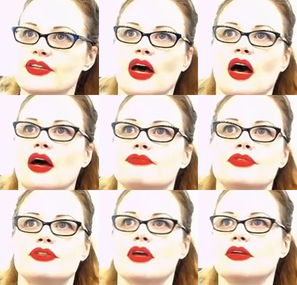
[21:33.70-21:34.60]
uh,
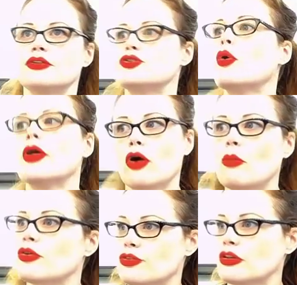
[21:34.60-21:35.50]
Toyota
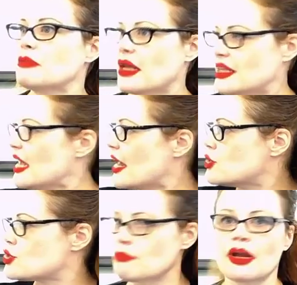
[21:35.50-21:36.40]
almost certainly made the
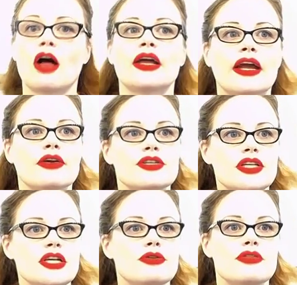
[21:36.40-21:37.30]
engine. But I'll
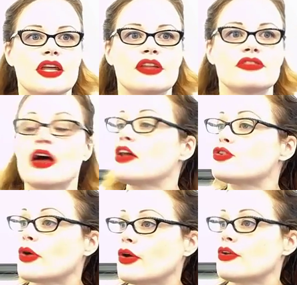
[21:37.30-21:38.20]
guarantee you that it's not
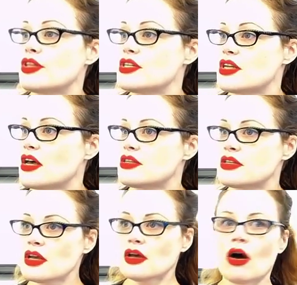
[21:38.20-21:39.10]
Toyota that does
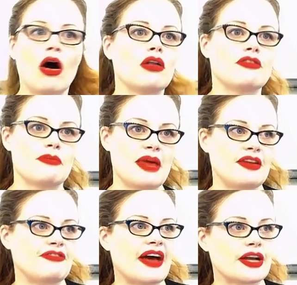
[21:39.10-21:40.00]
all of the
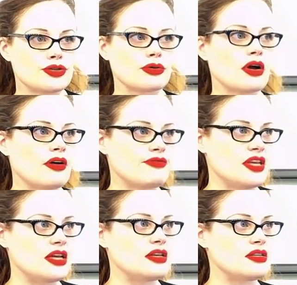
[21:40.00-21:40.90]
manufacture of
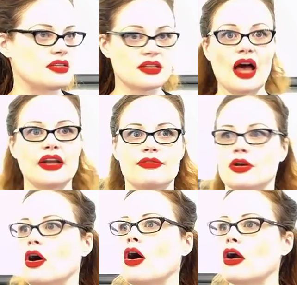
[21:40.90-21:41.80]
the design of the
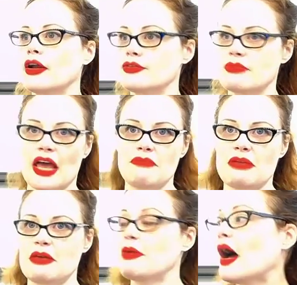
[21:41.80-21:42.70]
car, and, and
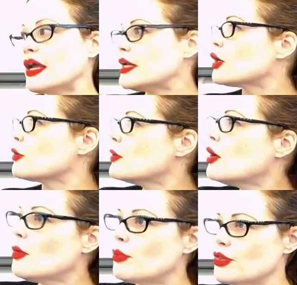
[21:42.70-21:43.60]
maybe Pioneer
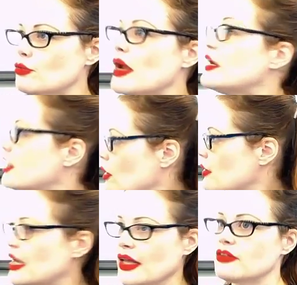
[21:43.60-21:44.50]
put the radio
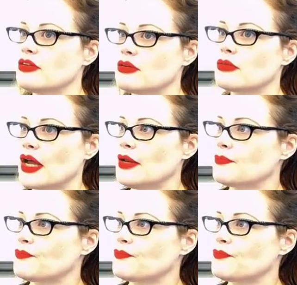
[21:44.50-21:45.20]
in it, right?